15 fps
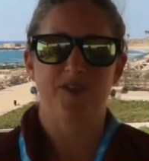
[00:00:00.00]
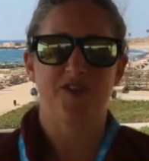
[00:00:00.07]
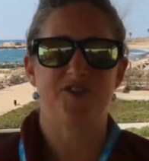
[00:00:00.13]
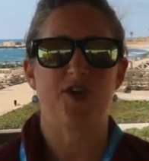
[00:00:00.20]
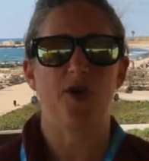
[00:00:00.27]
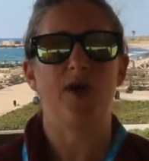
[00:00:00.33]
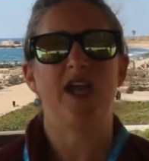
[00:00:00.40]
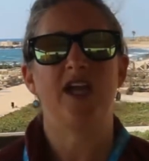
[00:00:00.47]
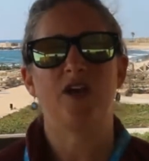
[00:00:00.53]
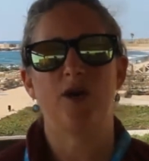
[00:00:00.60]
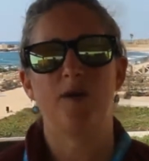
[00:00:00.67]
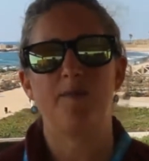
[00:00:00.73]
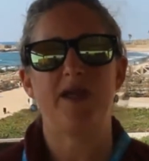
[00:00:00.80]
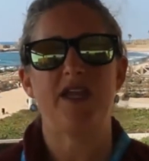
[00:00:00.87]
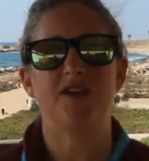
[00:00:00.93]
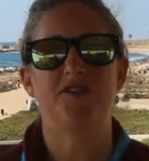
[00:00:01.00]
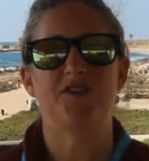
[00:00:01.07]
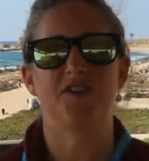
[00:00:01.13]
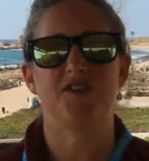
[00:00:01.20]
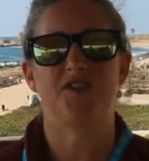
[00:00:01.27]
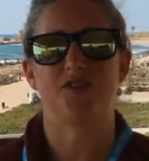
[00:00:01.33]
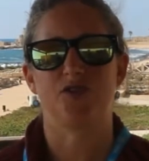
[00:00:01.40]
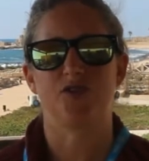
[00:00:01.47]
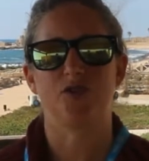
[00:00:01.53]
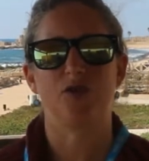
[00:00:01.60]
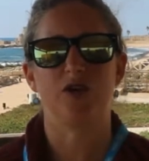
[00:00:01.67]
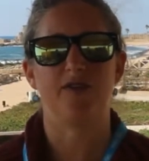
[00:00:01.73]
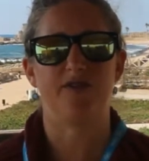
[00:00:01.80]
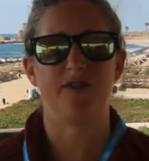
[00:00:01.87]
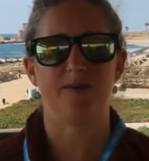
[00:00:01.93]
So it could be used as tool
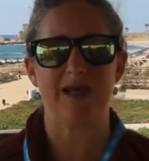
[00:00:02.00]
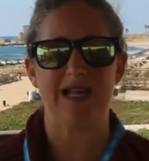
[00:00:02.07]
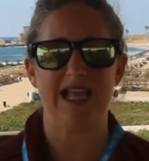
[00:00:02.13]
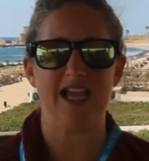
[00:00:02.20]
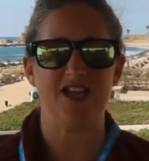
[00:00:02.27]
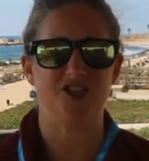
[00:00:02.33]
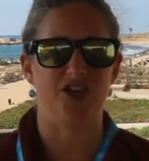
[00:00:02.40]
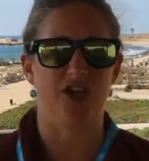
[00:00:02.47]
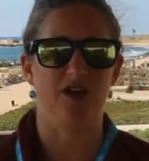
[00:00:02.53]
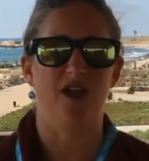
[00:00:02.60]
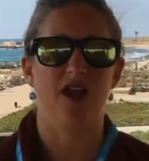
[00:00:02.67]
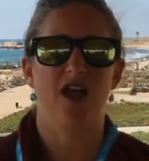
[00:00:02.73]
of humiliation.